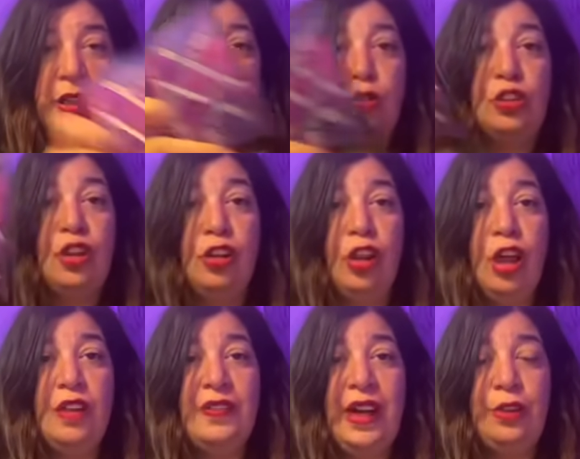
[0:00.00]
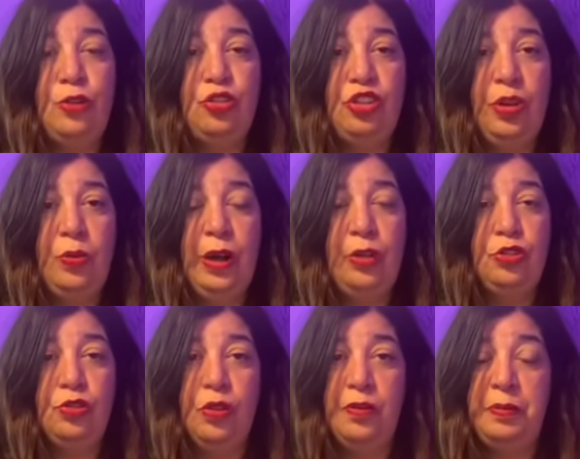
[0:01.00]
There's a lot of energy around
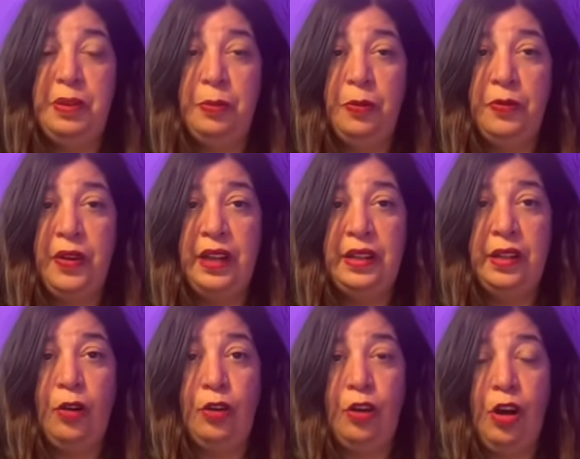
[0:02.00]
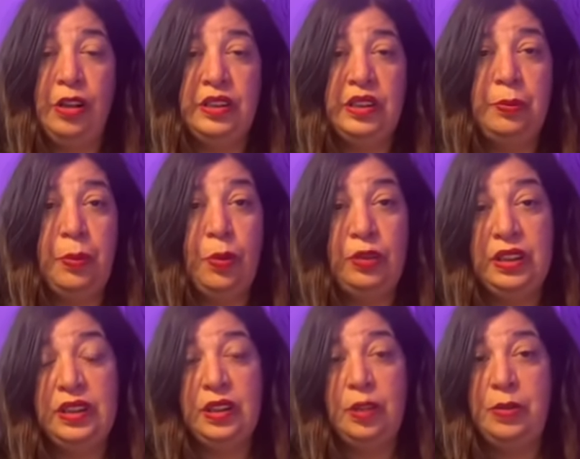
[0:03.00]
you of people fighting or gossip, or
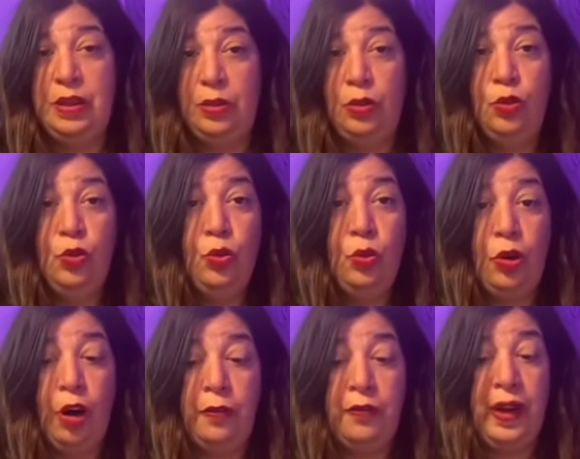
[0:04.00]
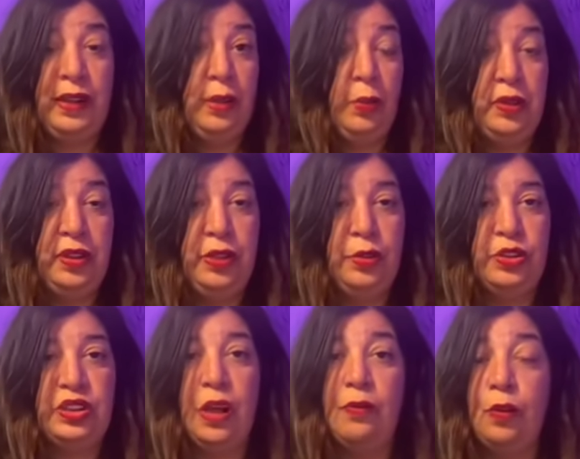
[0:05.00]
this could be you are fighting within
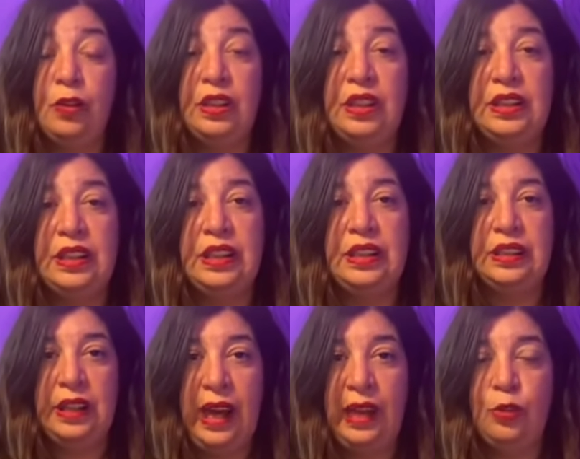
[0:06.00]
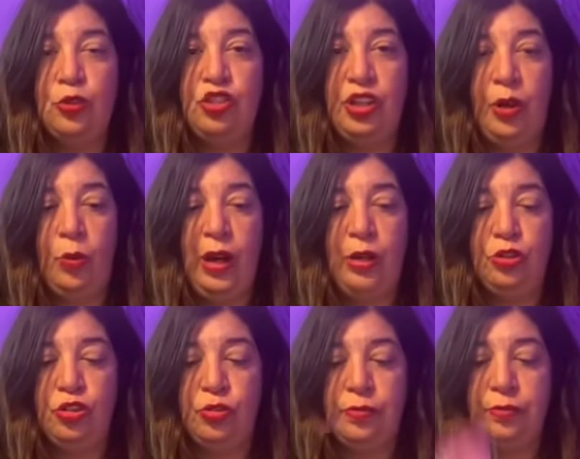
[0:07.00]
yourself, or this is energy
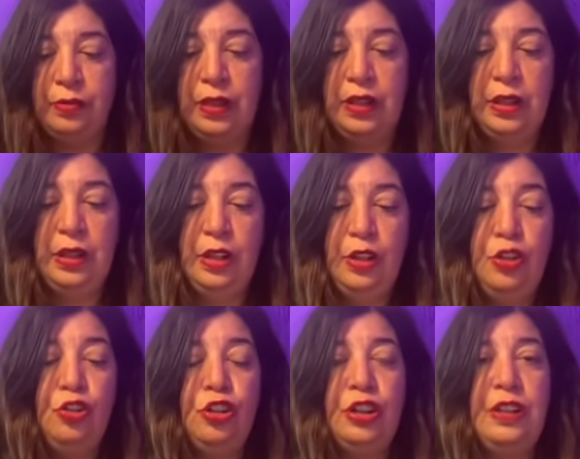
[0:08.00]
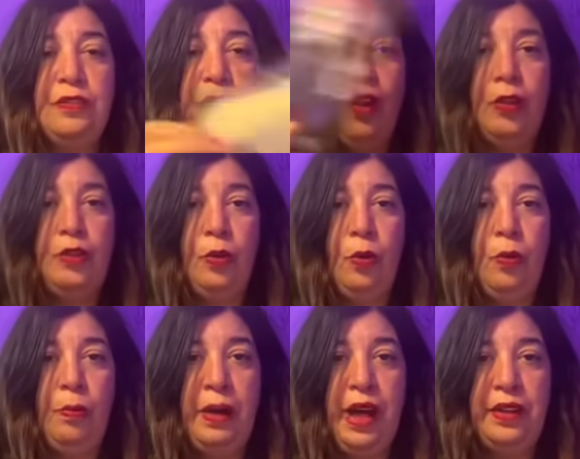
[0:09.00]
around you. You're going to follow your
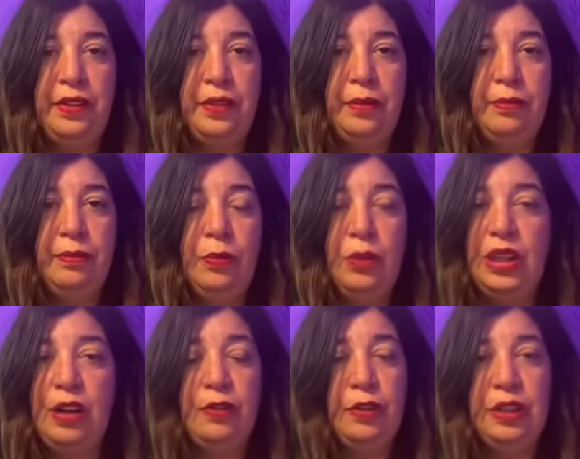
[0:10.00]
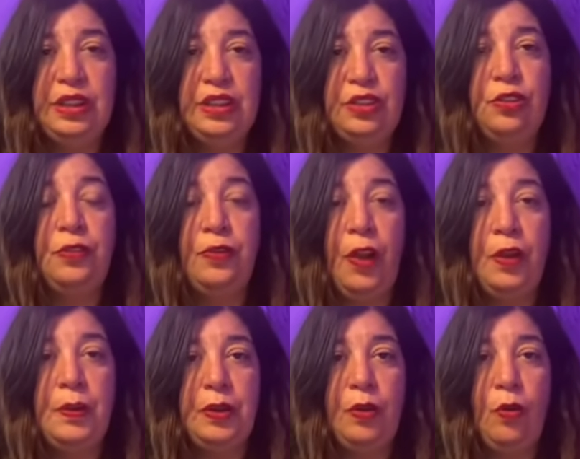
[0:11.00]
own path. Whatever it is, you're
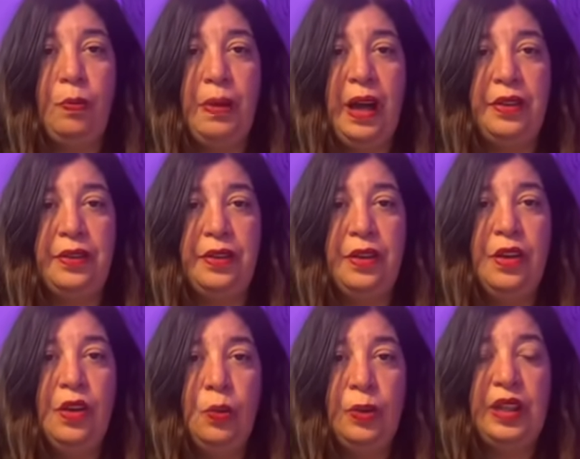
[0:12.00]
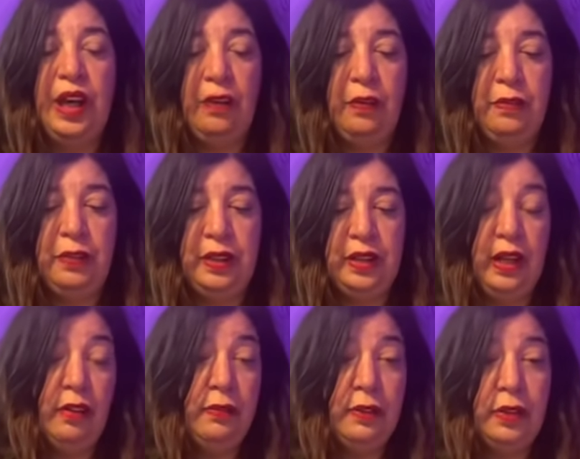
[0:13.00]
following your own path with the Aerophant. The
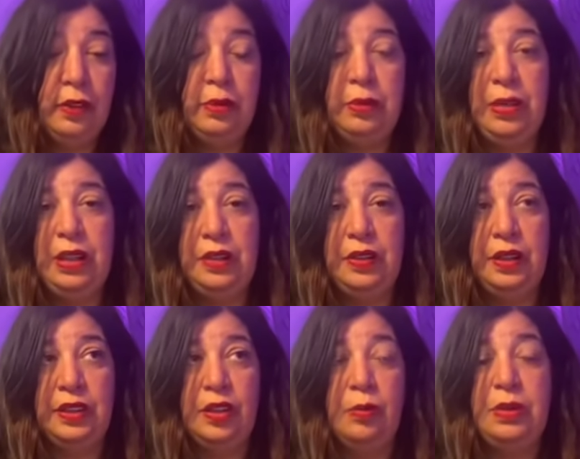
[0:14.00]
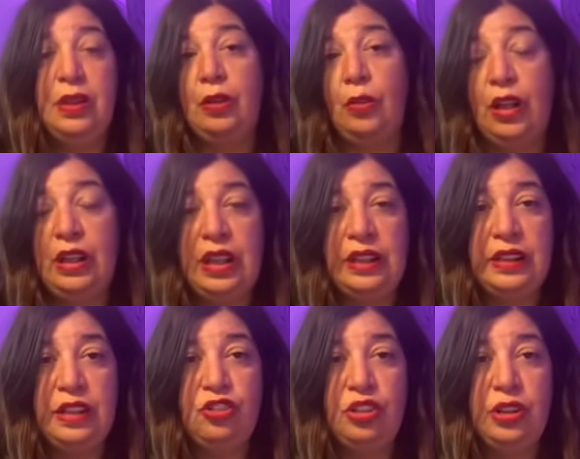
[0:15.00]
Aerophant can mean many things. It could be an
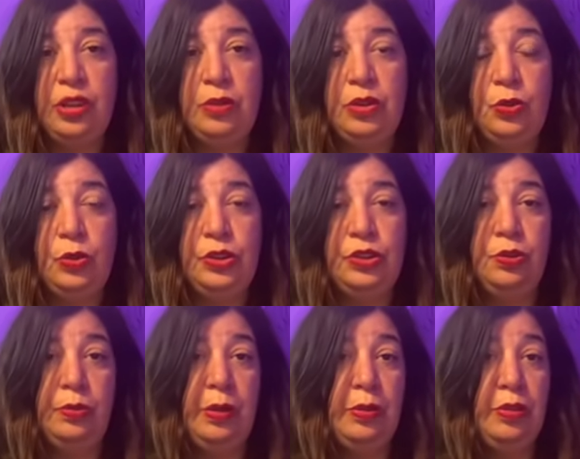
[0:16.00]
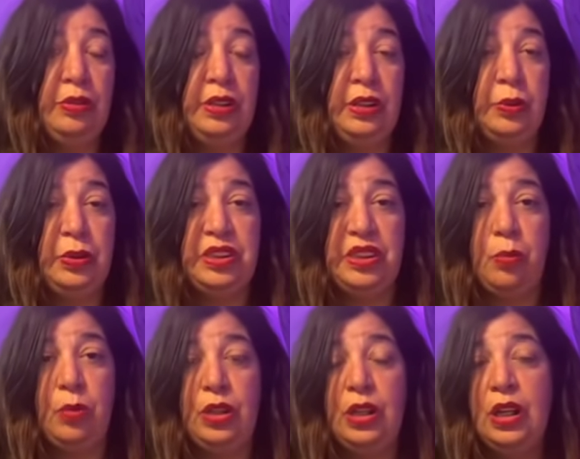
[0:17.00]
organization coming towards you. Maybe you're dealing with
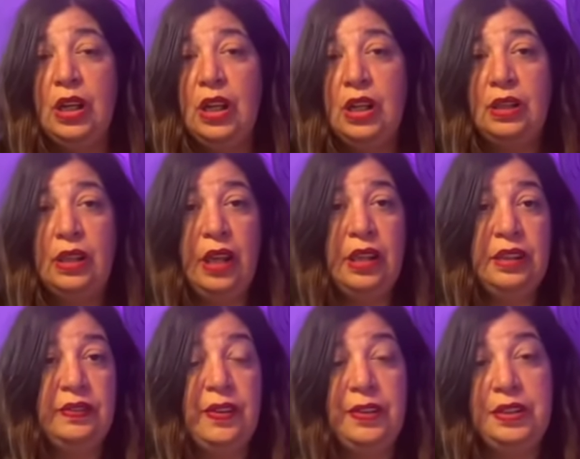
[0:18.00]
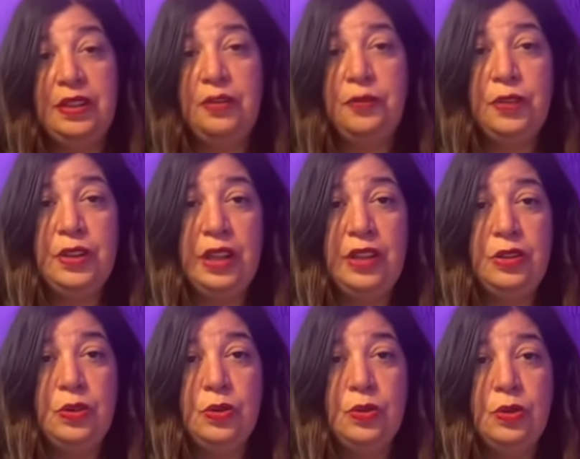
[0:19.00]
someone that is very different than
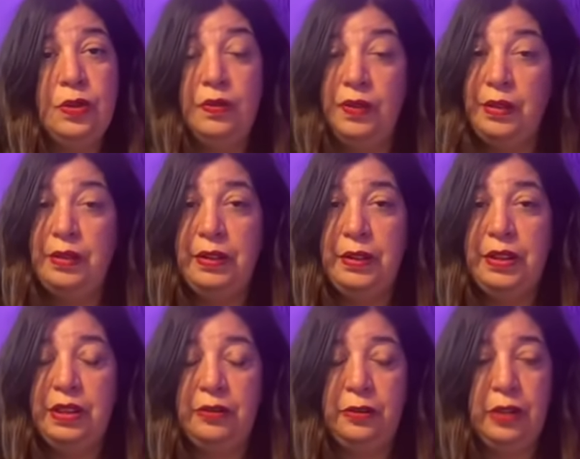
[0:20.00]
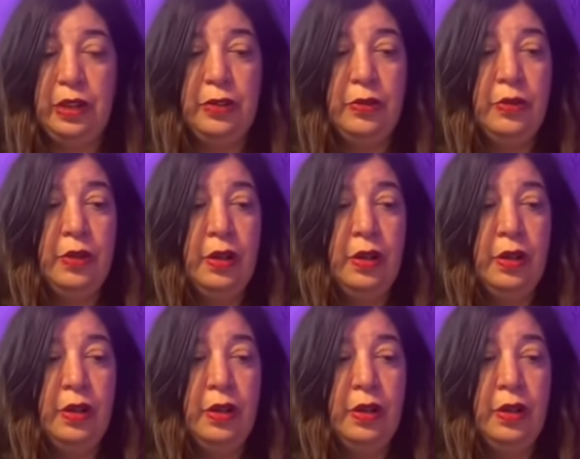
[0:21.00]
you, very, very different than you.